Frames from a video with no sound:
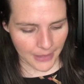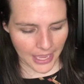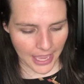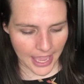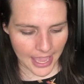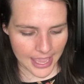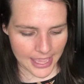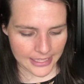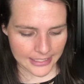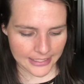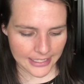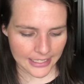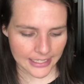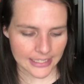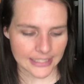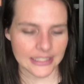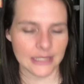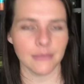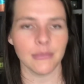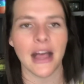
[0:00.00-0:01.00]
And it
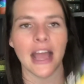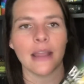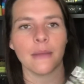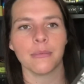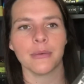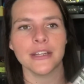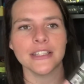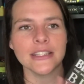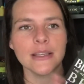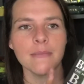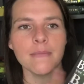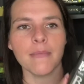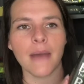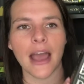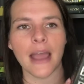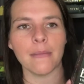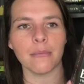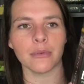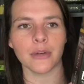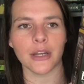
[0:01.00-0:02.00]
is The Black Prism
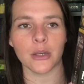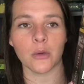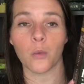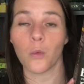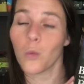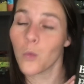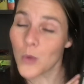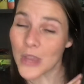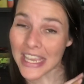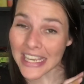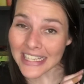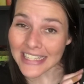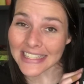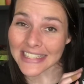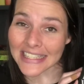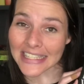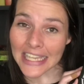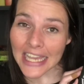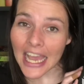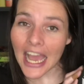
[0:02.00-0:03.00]
by Brent
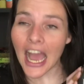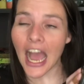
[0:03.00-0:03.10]
Weeks.